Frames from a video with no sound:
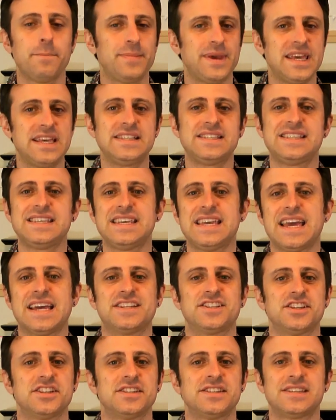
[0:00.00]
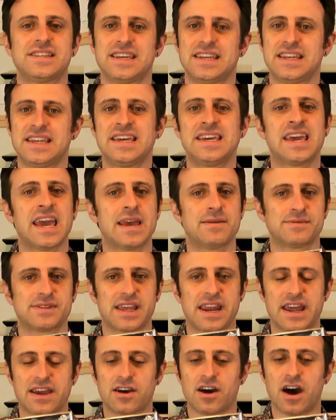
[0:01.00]
PC Engine CD games
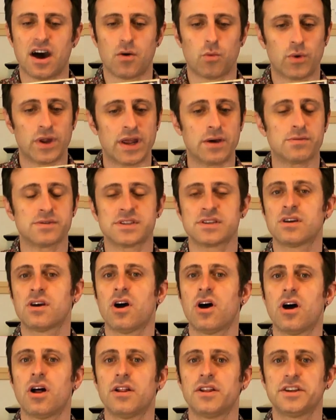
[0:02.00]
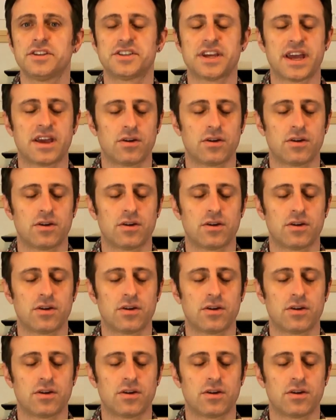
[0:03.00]
that I got when I was in college.